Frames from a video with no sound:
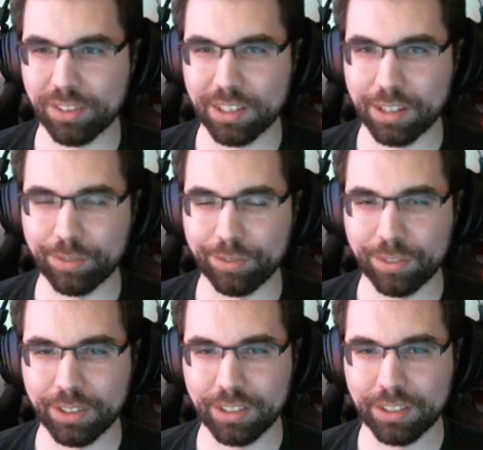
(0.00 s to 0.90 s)

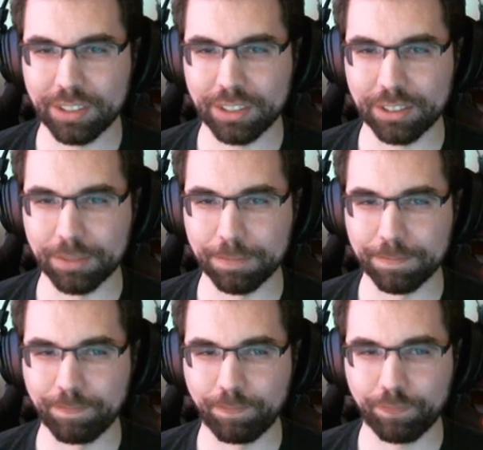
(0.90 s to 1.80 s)
stuff.
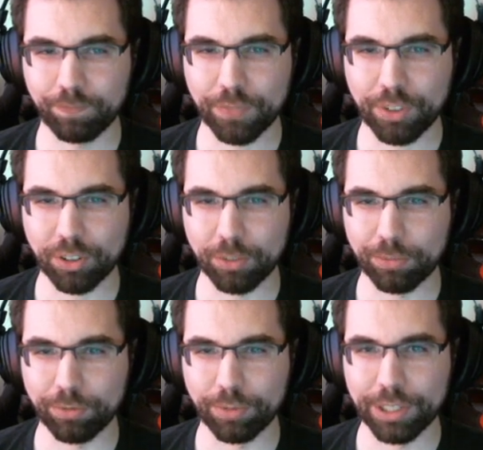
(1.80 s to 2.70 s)
So when